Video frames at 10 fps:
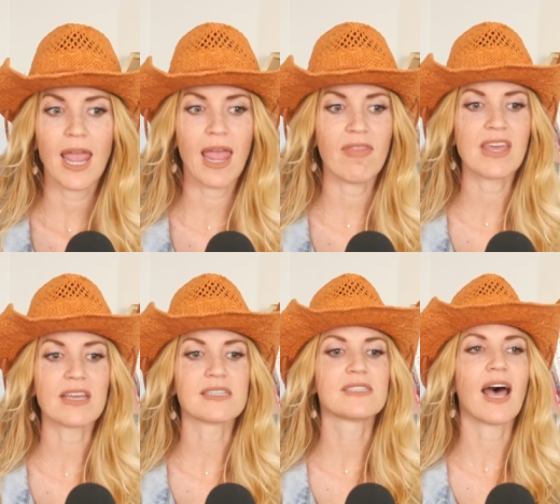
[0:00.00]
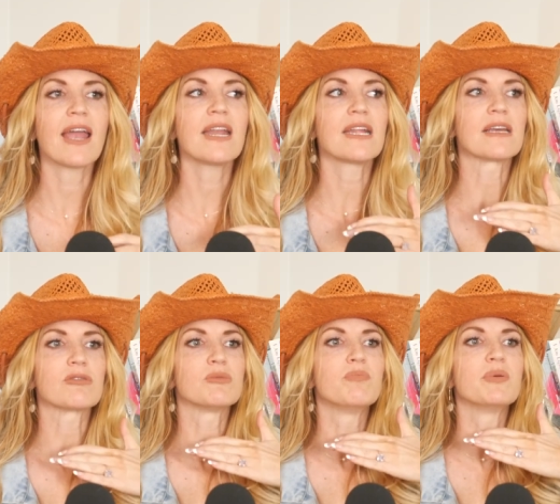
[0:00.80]
And the anxiety that
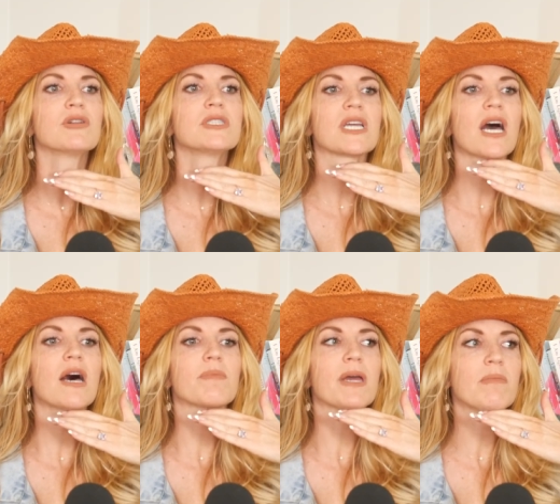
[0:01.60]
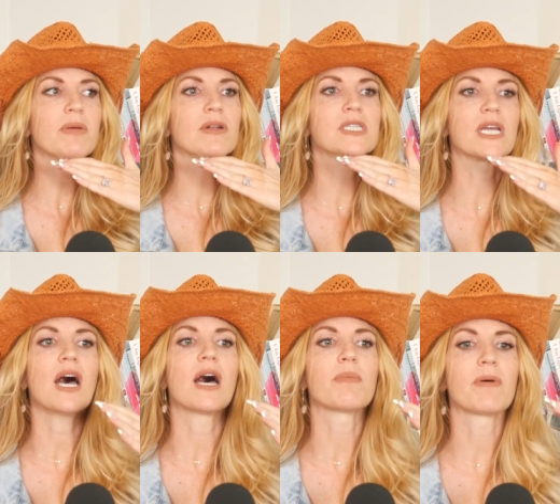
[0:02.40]
was building up and building
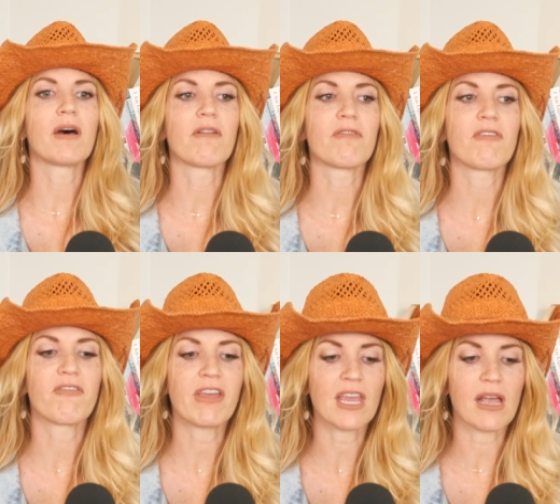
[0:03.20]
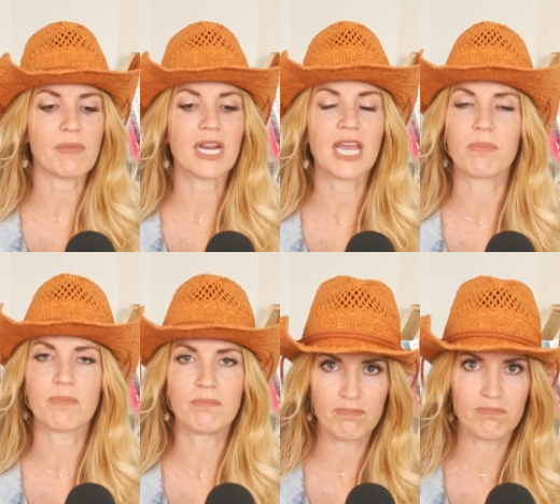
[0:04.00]
up of thinking I'm going to get
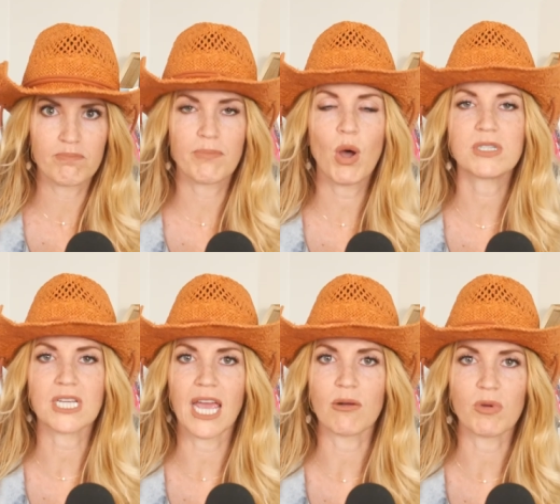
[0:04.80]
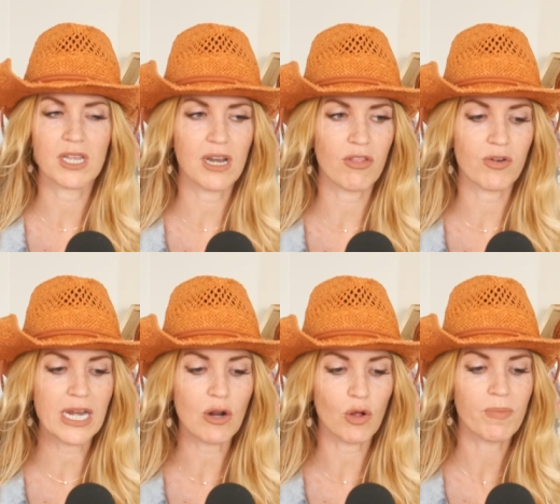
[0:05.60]
poked again with another
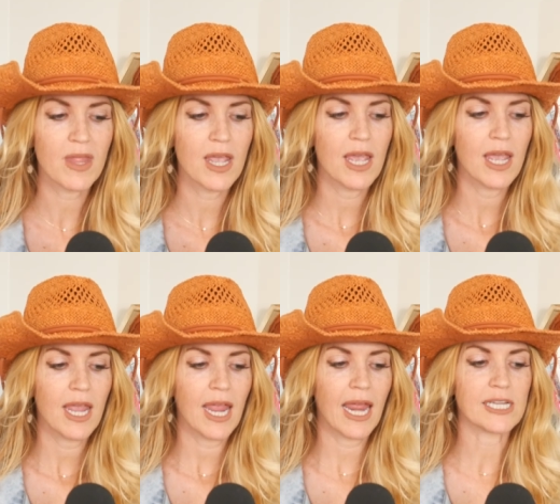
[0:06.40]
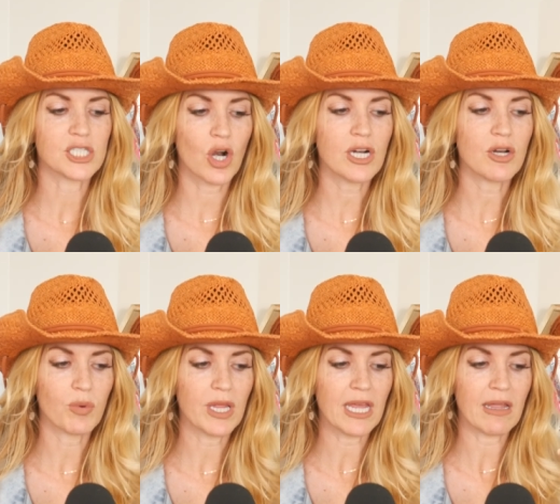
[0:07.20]
needle it started to
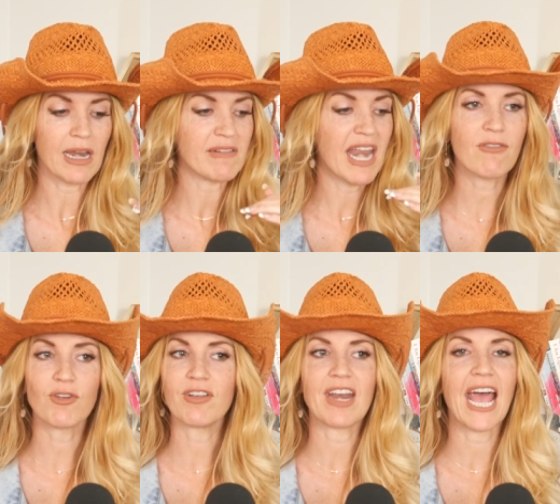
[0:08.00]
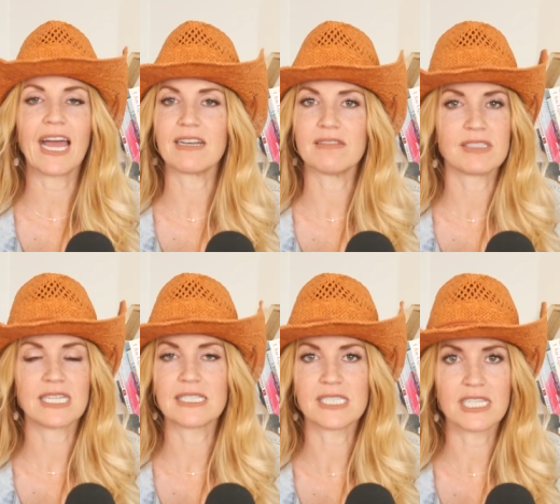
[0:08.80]
really, and I never even had
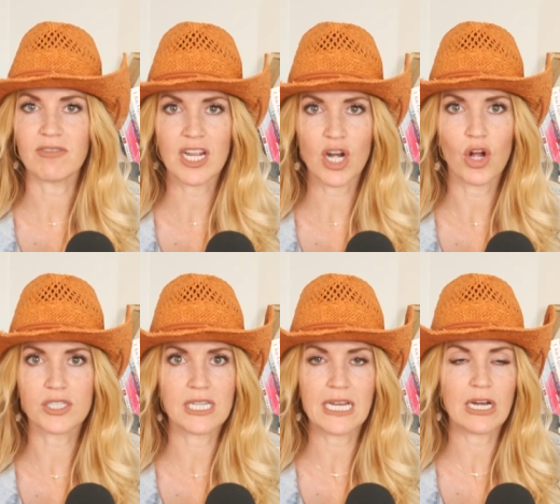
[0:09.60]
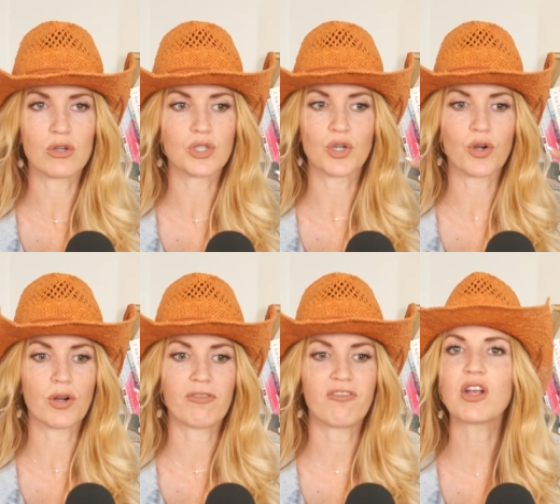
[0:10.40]
sensitivity at all to needles
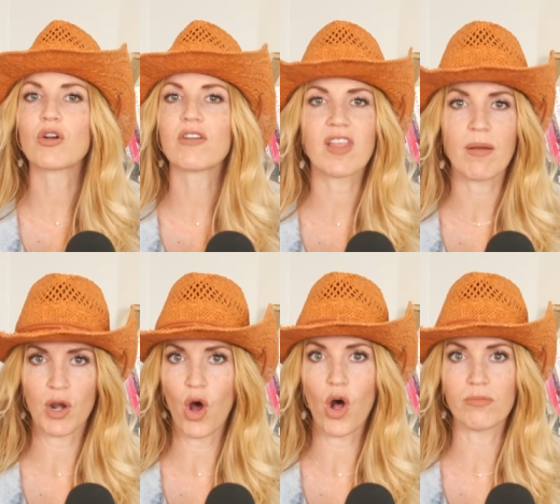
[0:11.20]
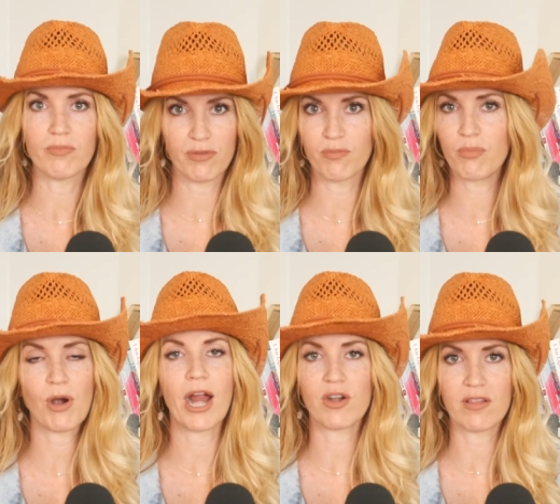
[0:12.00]
or fear of them at all
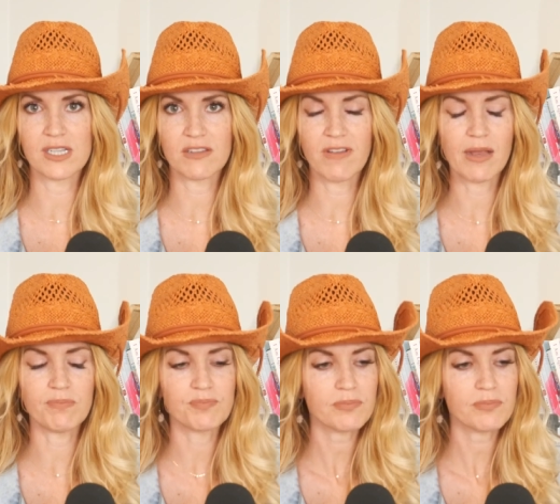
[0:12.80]
prior to this event.